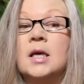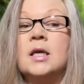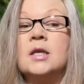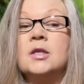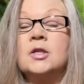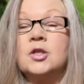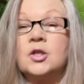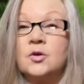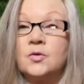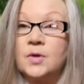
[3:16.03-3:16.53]

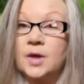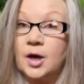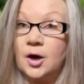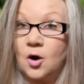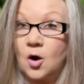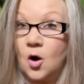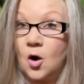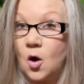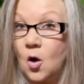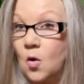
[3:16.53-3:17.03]
So
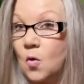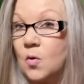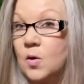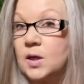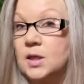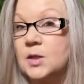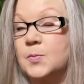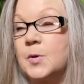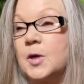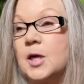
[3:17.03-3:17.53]
they're
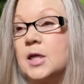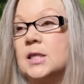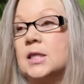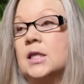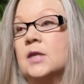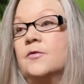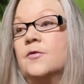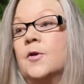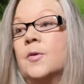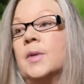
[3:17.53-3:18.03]
always
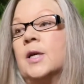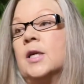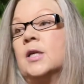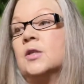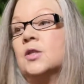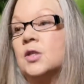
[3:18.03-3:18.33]
present for me.